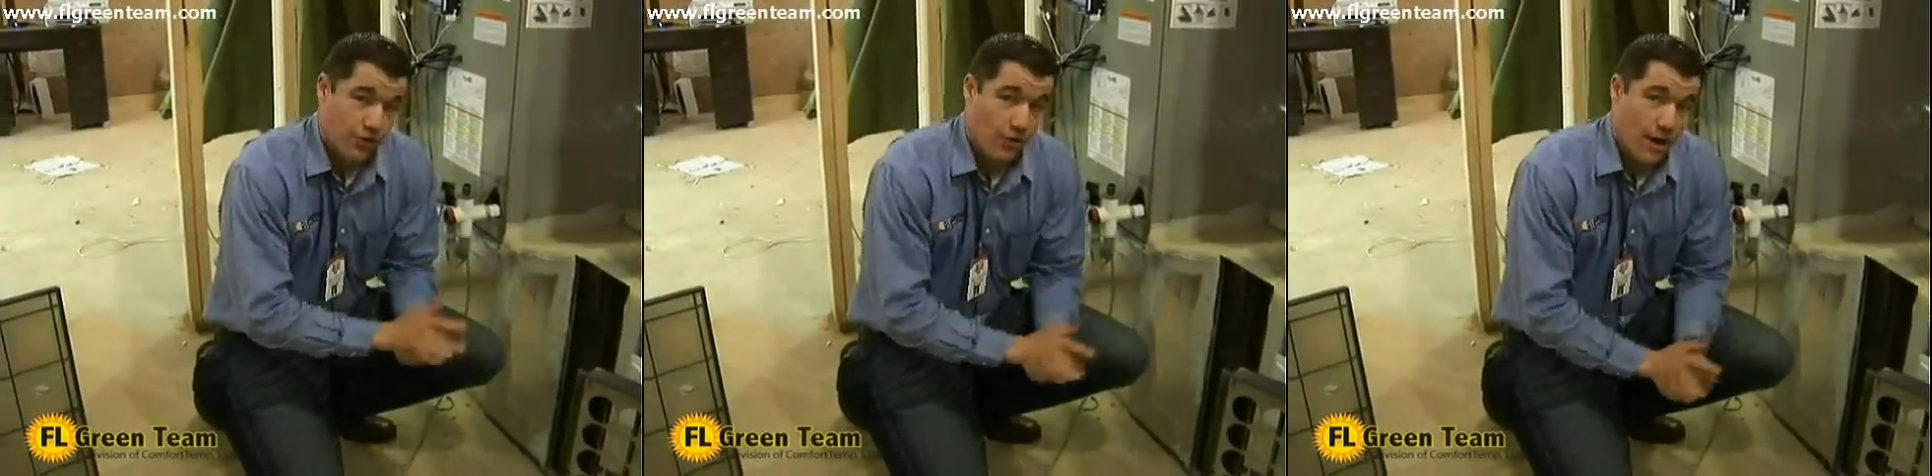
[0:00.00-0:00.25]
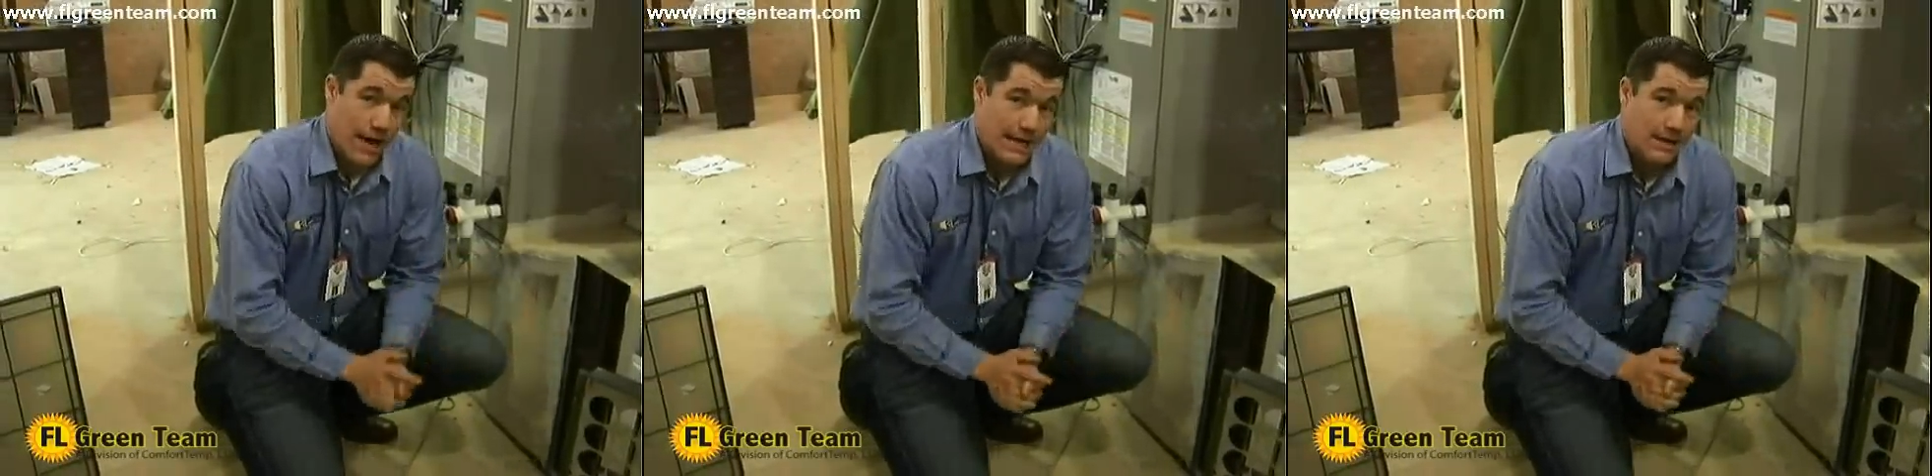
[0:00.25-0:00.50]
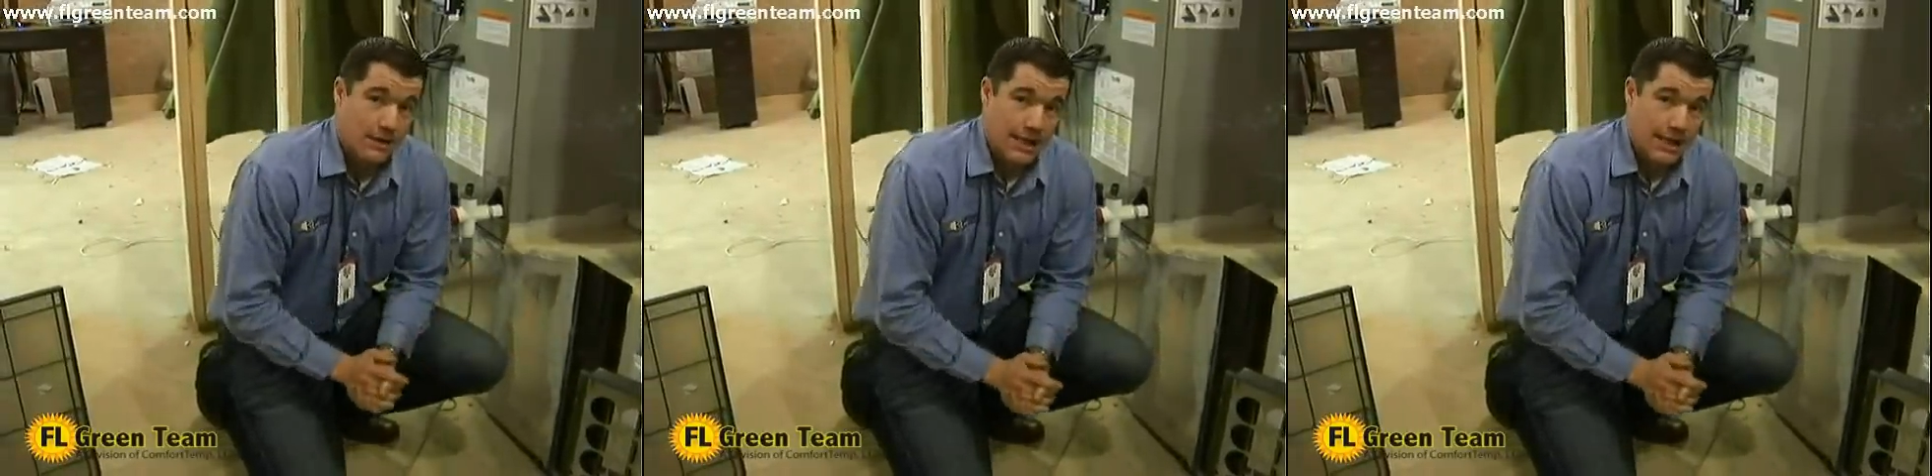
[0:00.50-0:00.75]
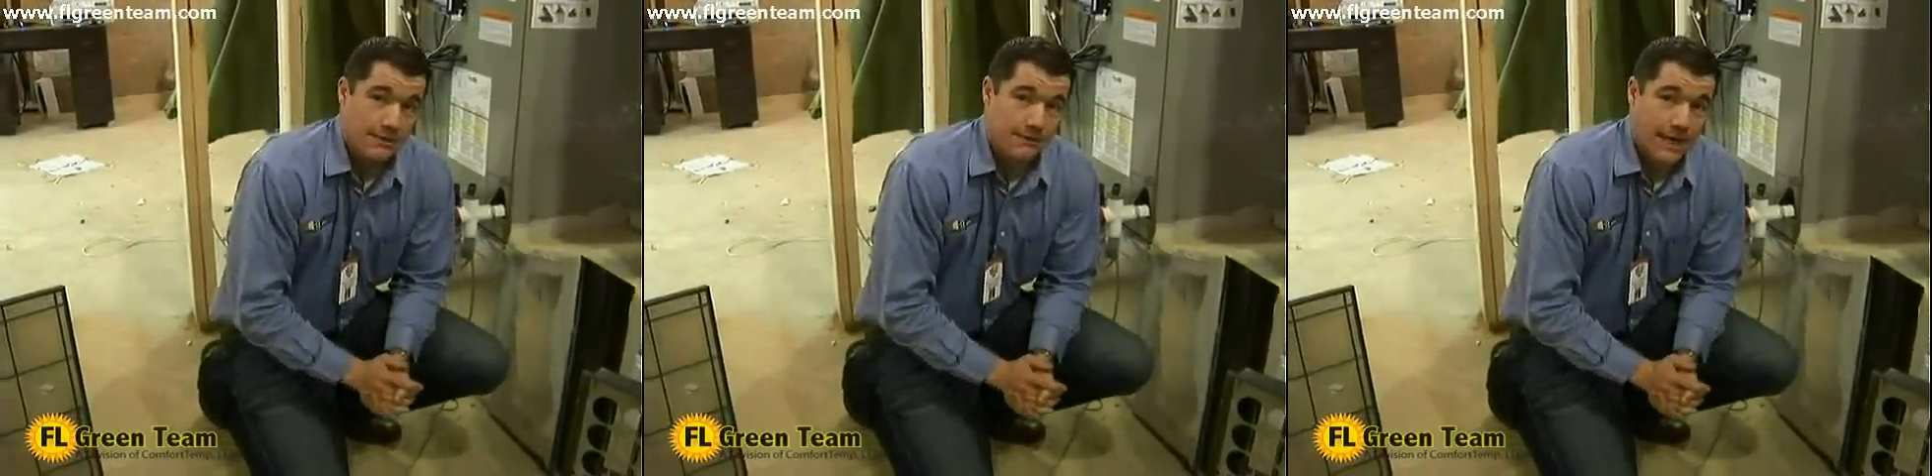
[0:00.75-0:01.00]
Trane
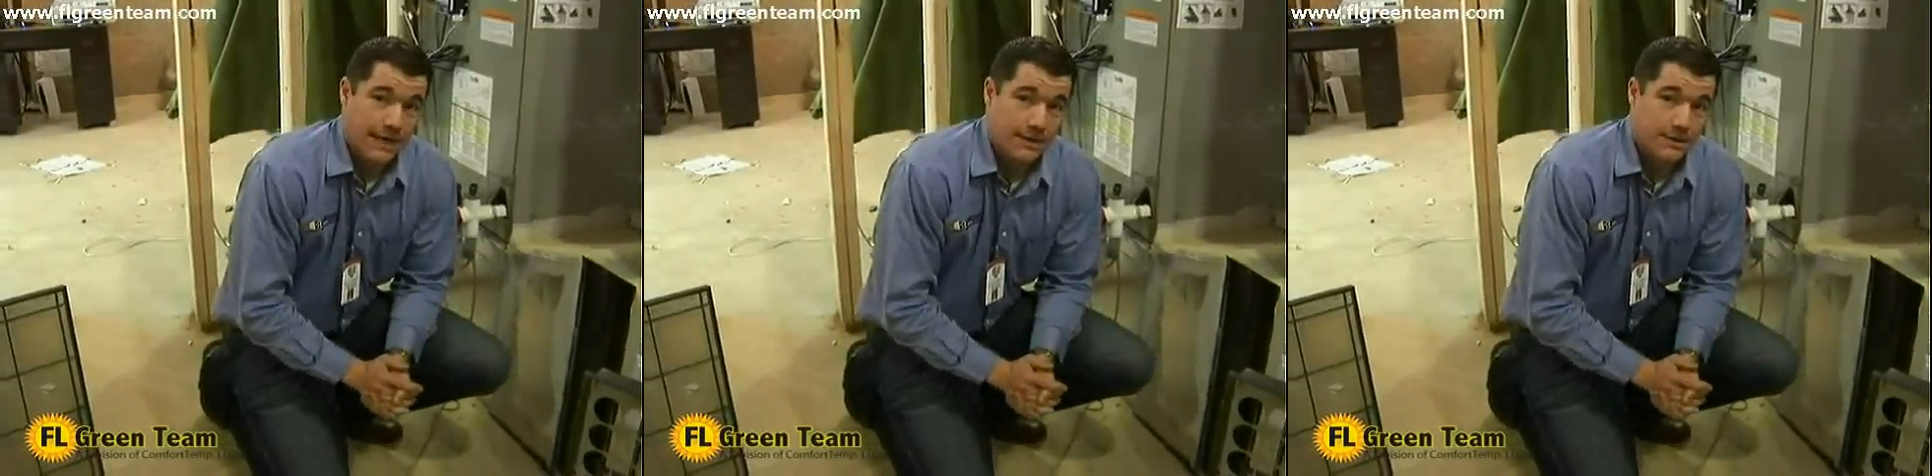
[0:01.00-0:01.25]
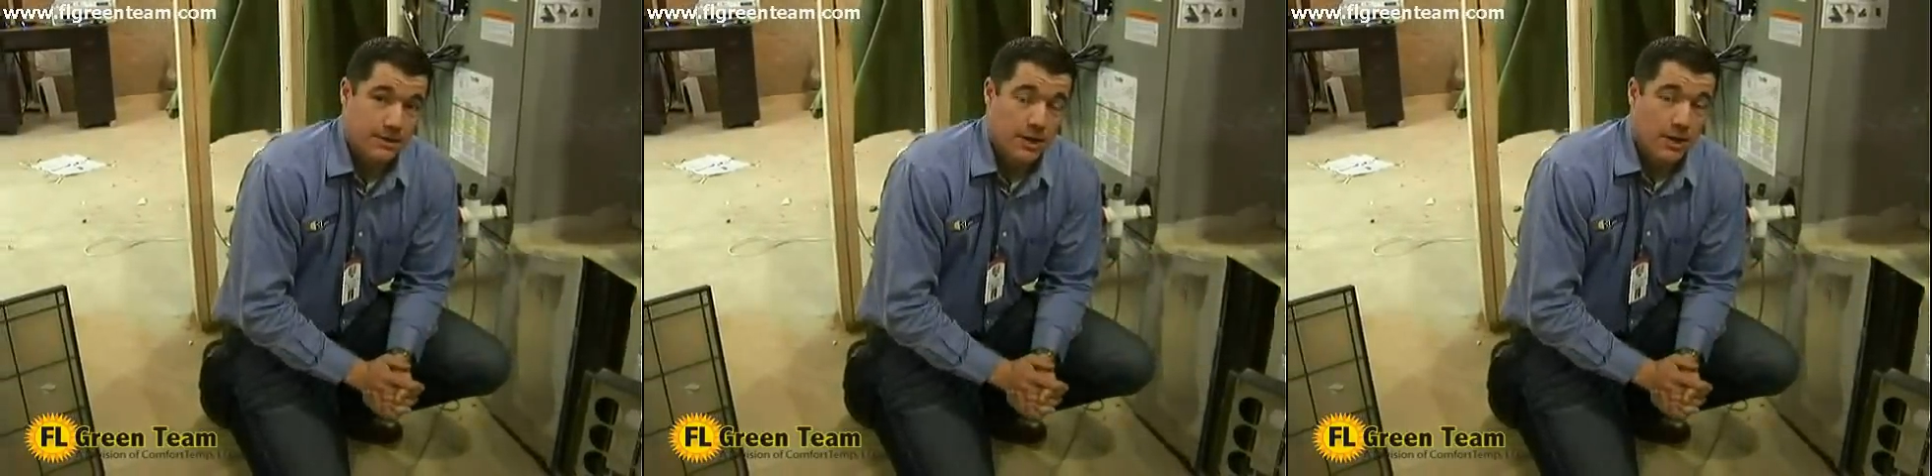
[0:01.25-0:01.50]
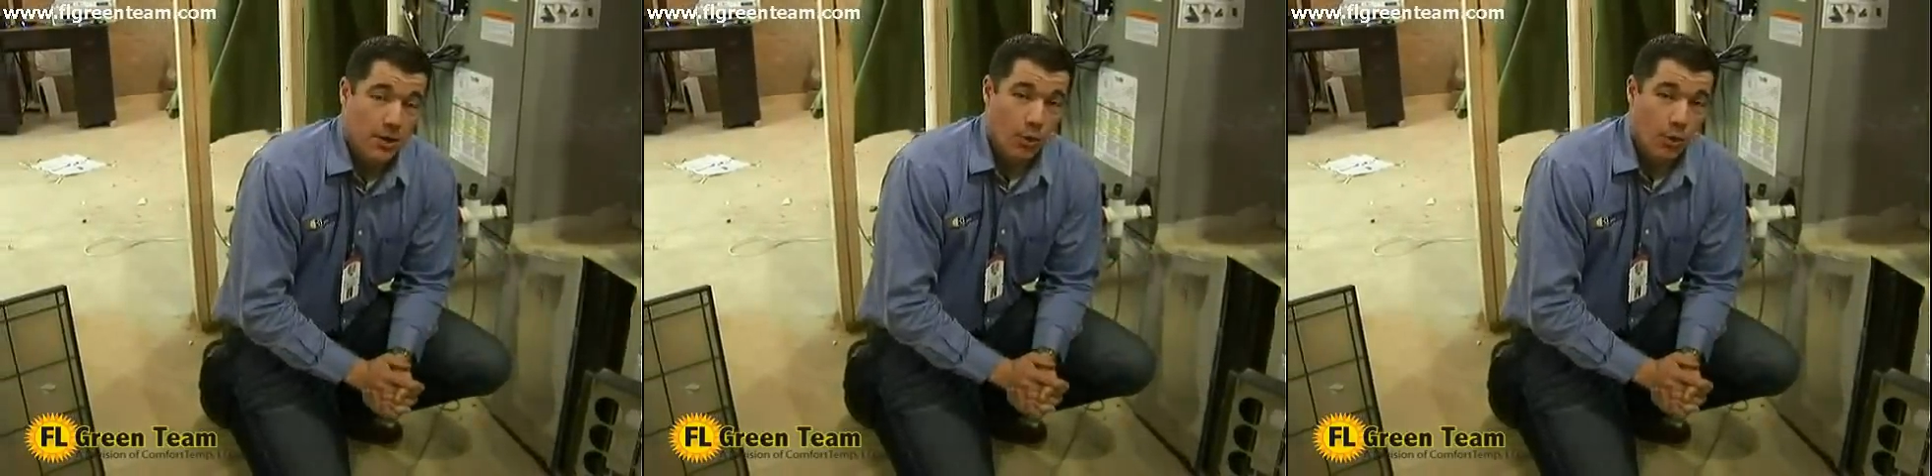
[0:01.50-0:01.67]
CleanEffects,